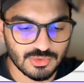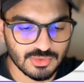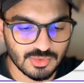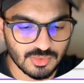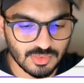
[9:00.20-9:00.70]

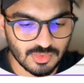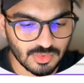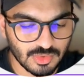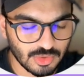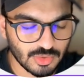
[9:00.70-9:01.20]
to
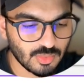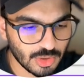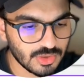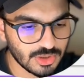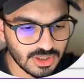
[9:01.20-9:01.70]

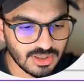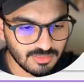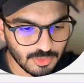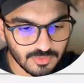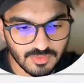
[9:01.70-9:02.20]
what you're going to
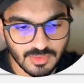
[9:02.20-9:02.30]
remove.